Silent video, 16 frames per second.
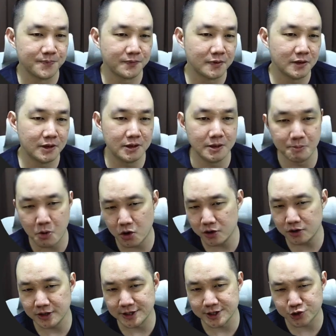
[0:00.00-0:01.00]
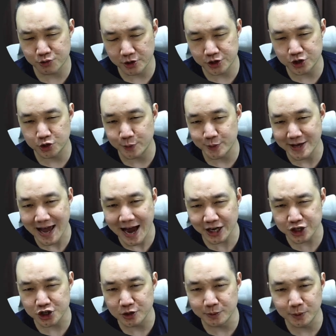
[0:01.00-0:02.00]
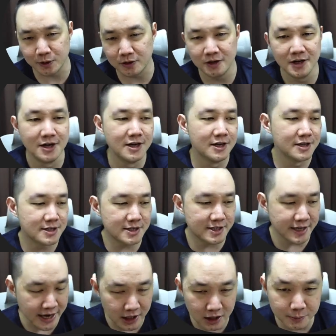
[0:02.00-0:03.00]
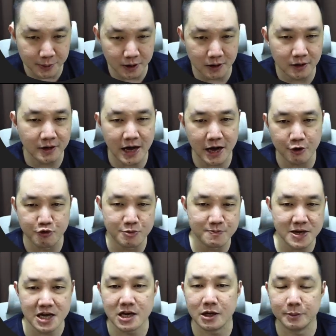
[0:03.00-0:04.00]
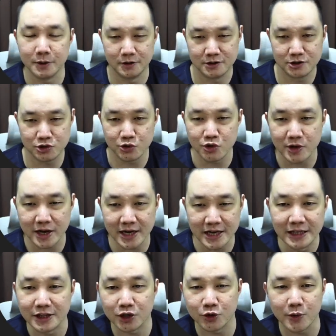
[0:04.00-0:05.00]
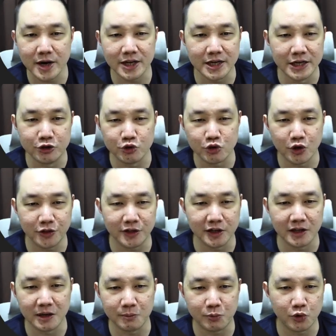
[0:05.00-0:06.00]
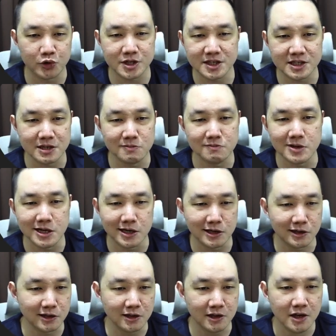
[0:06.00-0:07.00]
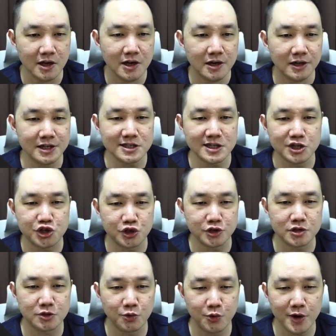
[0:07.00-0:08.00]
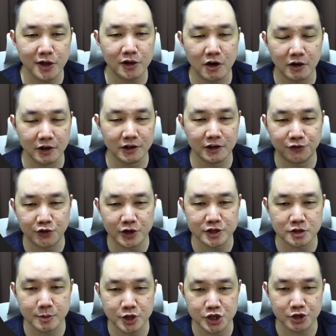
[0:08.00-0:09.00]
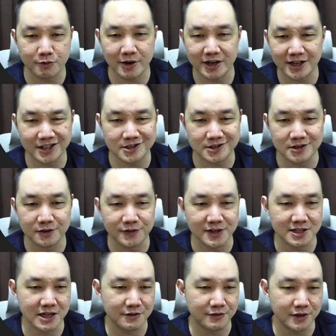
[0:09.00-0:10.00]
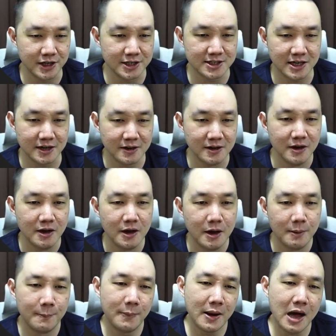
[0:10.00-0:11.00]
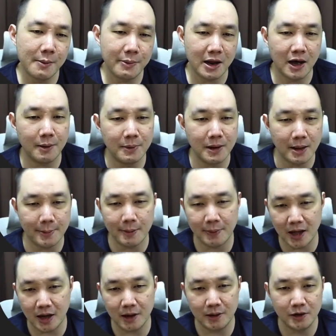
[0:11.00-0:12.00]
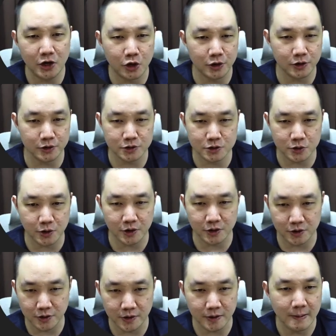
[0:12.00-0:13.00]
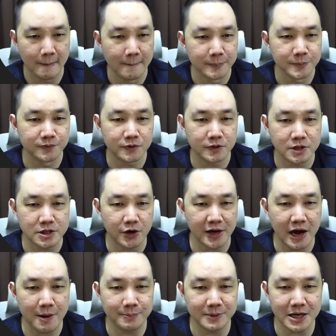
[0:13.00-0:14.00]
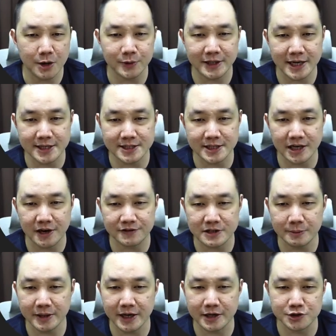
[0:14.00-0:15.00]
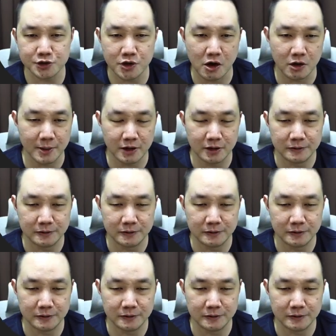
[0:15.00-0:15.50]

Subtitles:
The model is structured to be actionable, scalable, and repeatable, so you can integrate it into your thinking process immediately. This ensures real cognitive transformation rather than surface level insight. Blah, blah, blah, blah, blah, all so on and on. So, okay, I'm done with testing. I have something else to talk about.